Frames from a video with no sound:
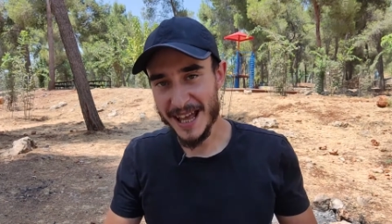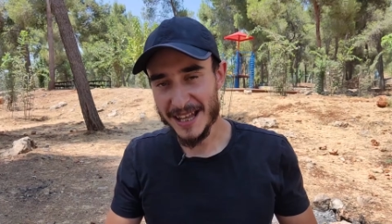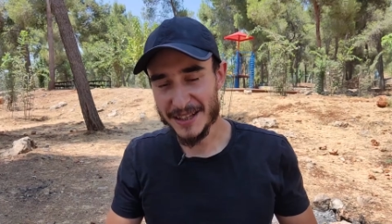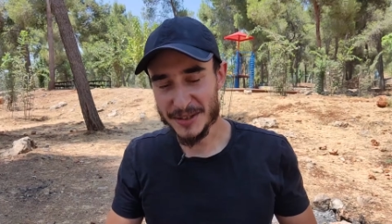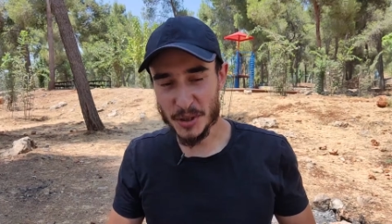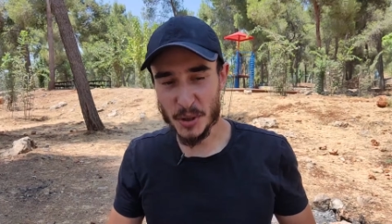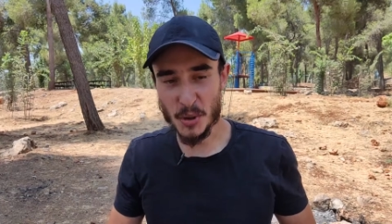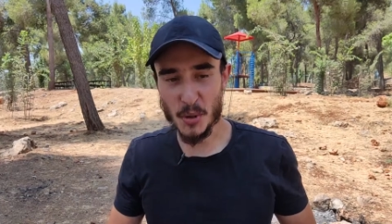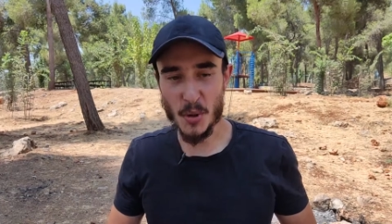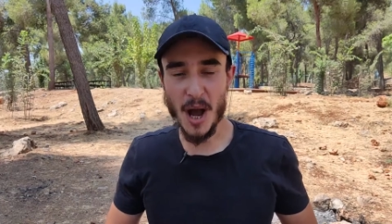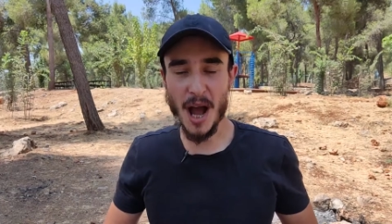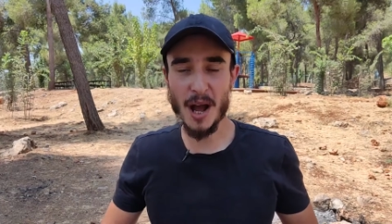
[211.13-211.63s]

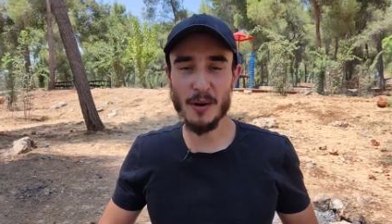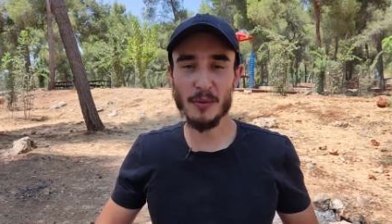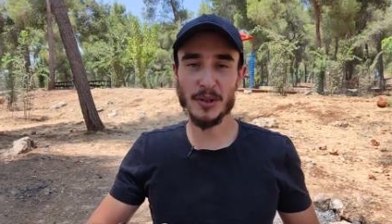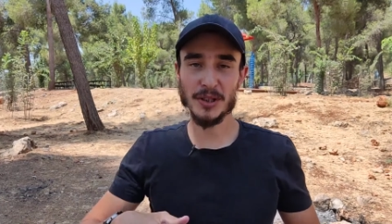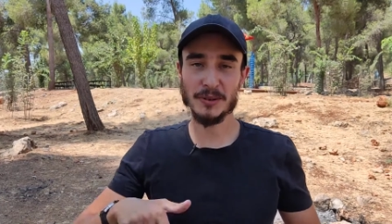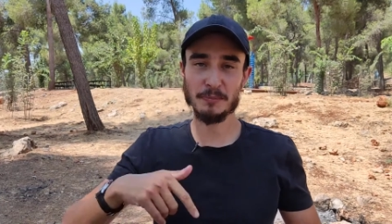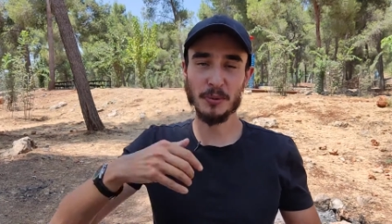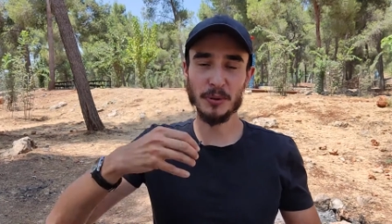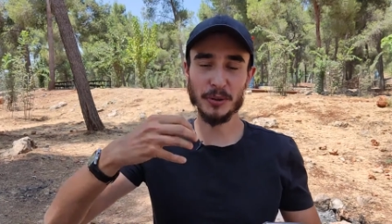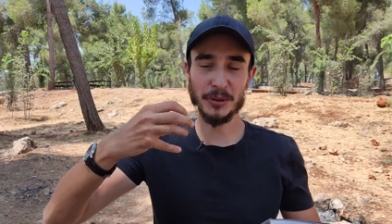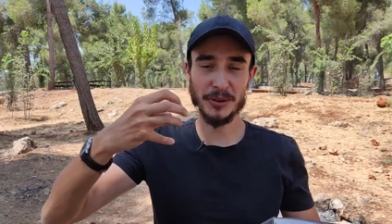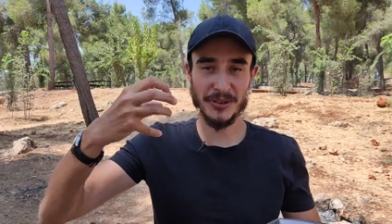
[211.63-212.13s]
So I was
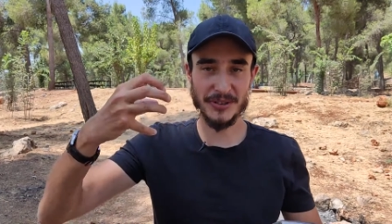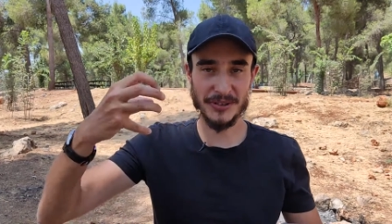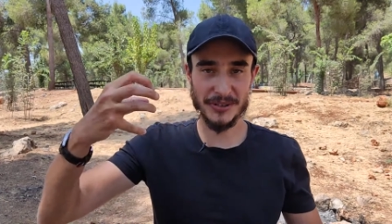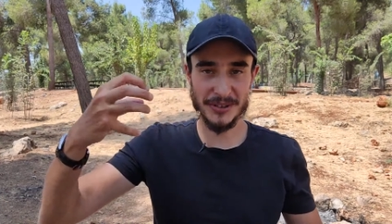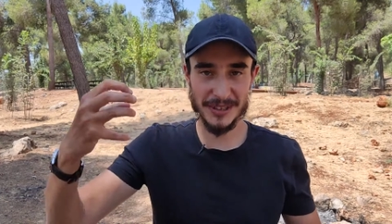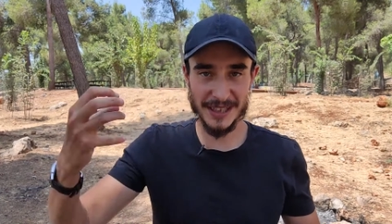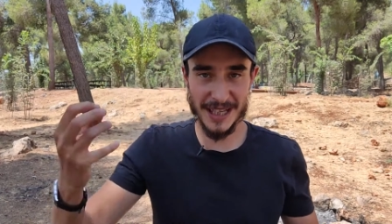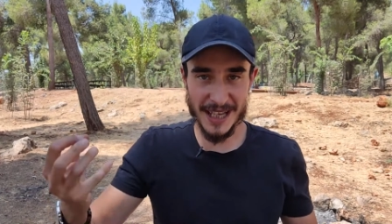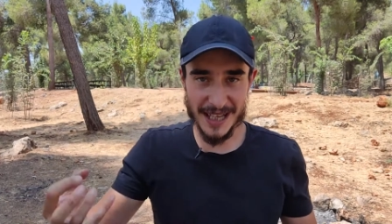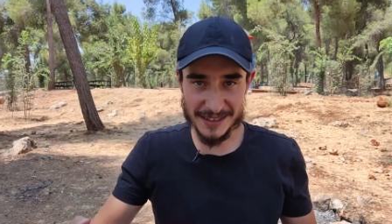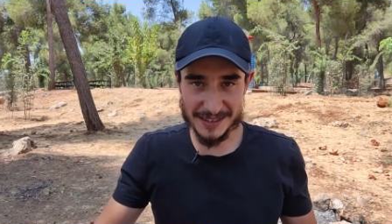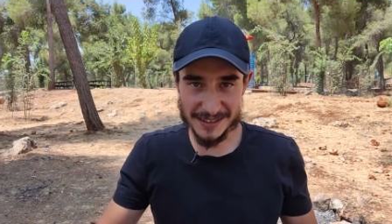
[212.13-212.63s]

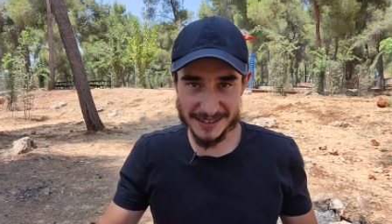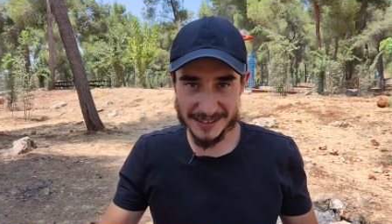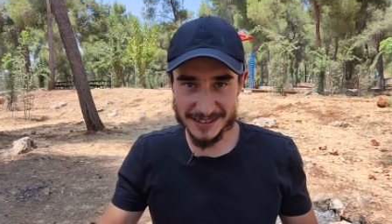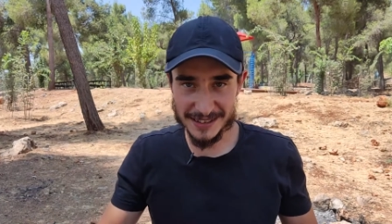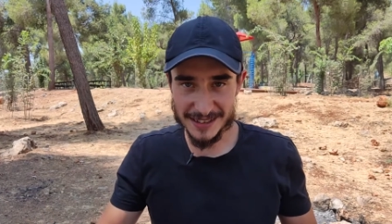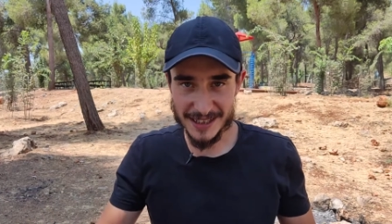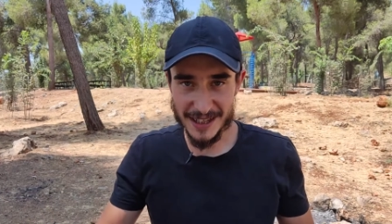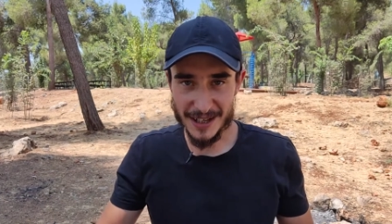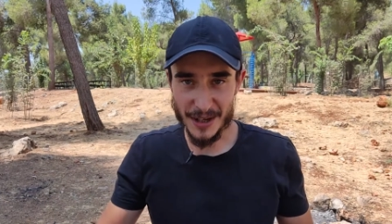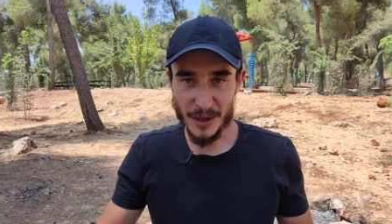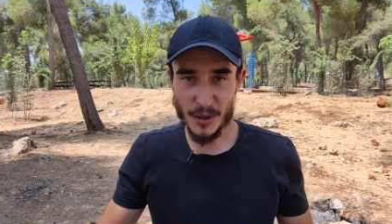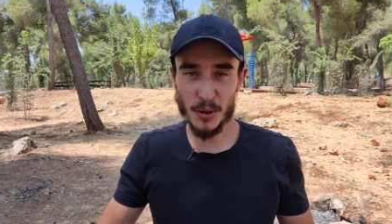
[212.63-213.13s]
procrastinating
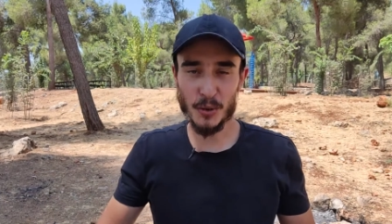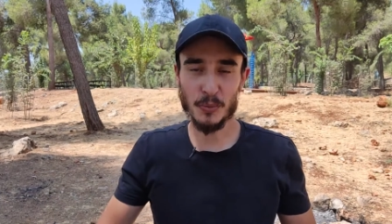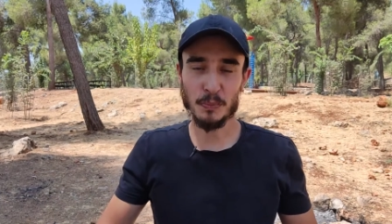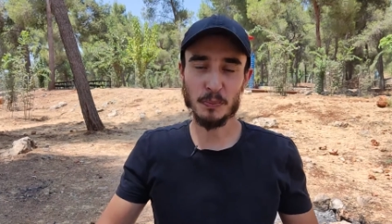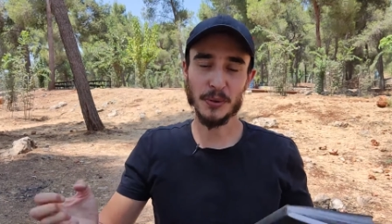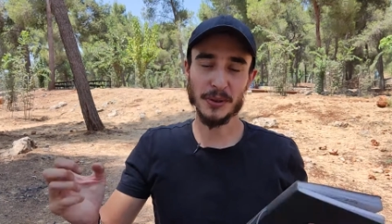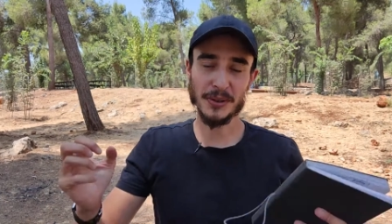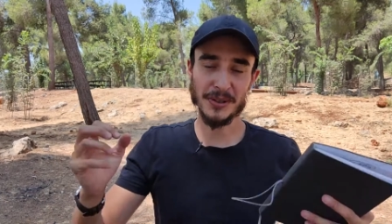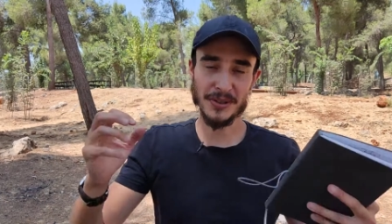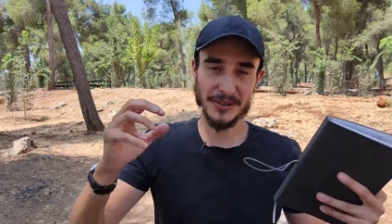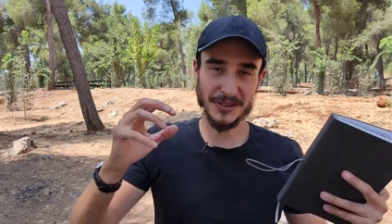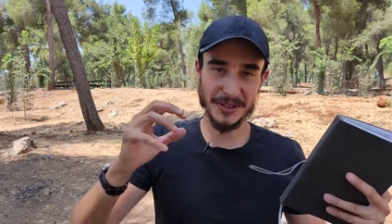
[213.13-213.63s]
on
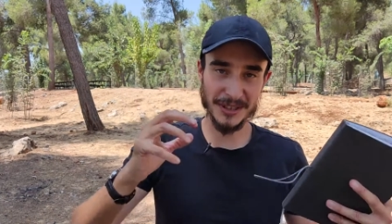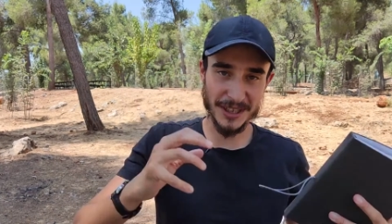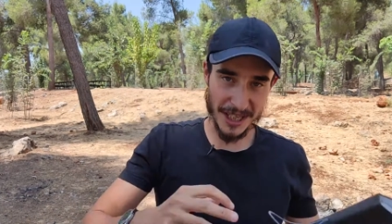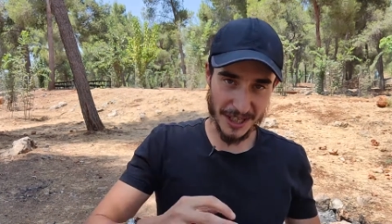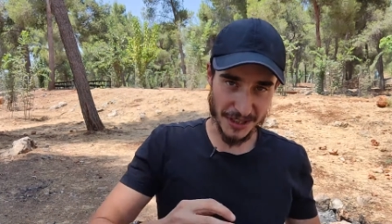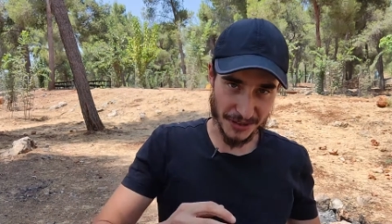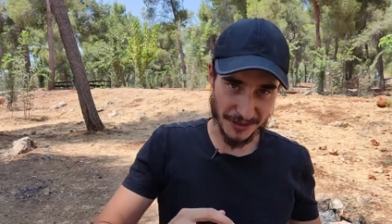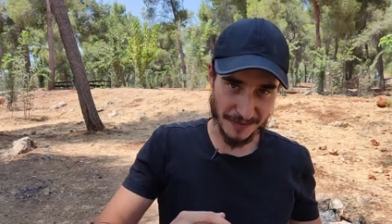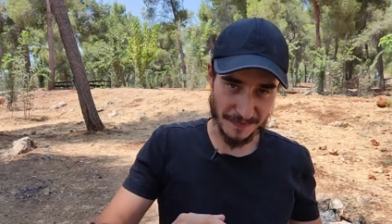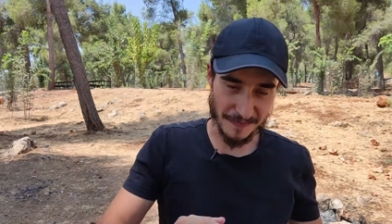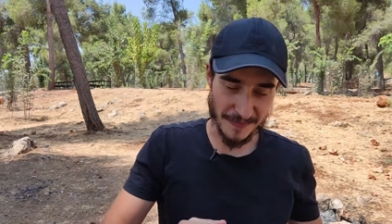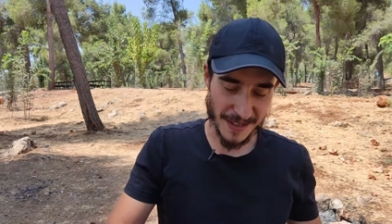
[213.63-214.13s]

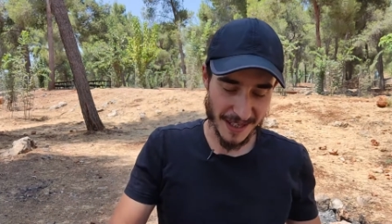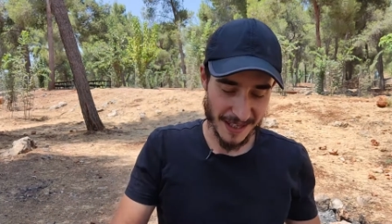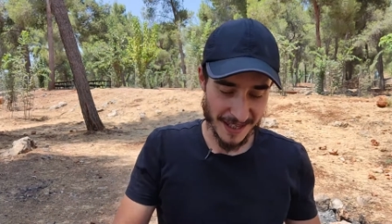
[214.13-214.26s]
procrastination